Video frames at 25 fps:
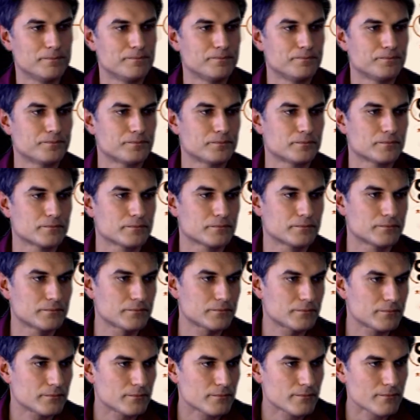However,
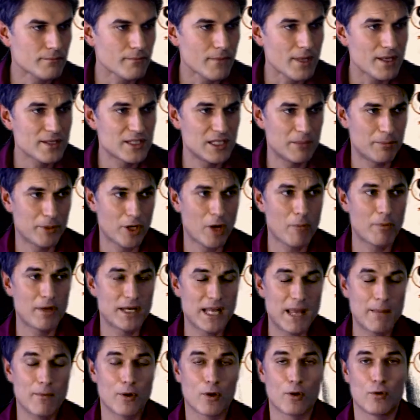in ancient time,
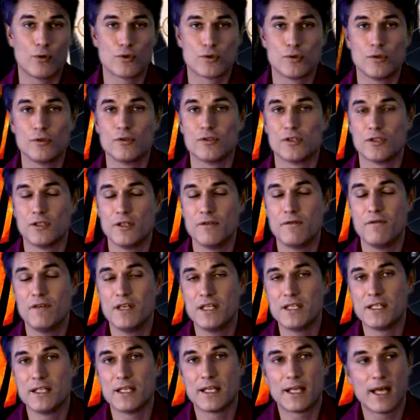planetary
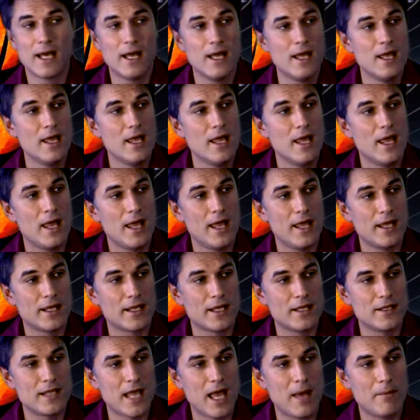system was valued
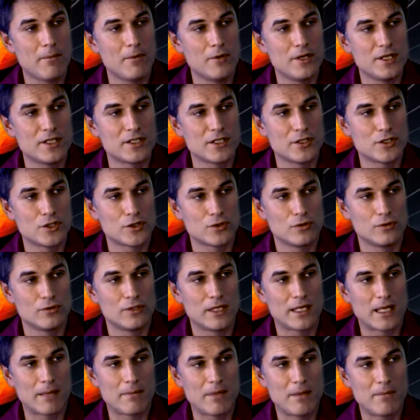as a set of
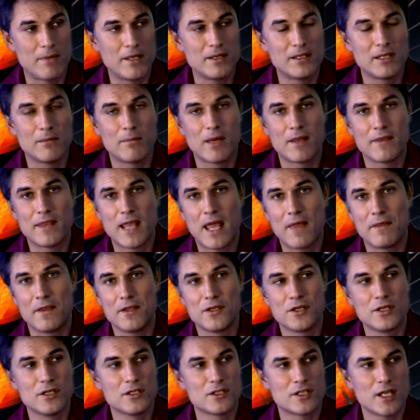forces
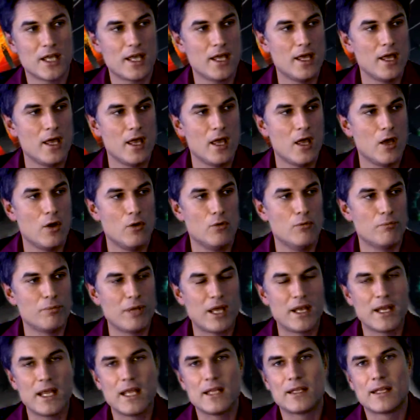interacting with man's
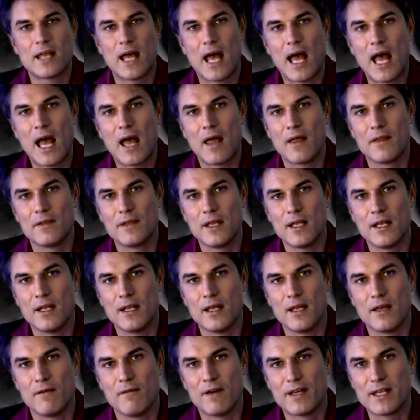life.
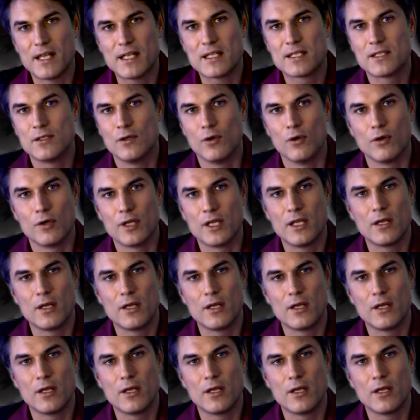In my